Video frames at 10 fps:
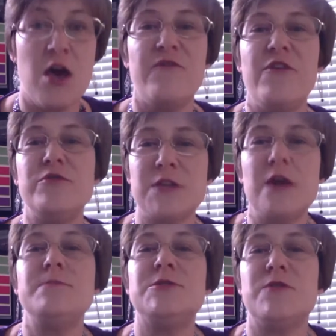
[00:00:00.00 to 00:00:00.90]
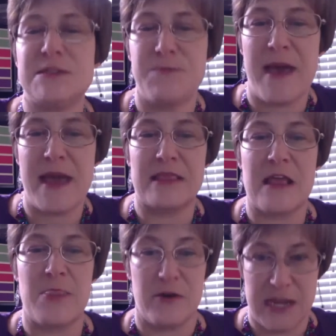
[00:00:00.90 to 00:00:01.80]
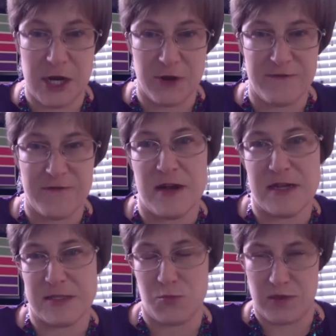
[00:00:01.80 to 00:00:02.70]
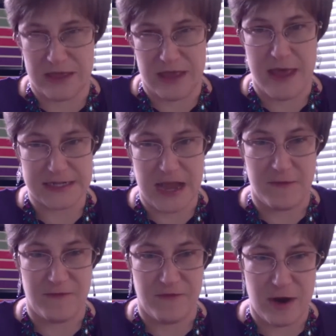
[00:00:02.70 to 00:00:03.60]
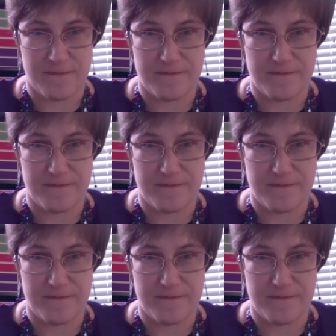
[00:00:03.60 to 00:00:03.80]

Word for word: folks come to expect that they'll hear from us within that time frame.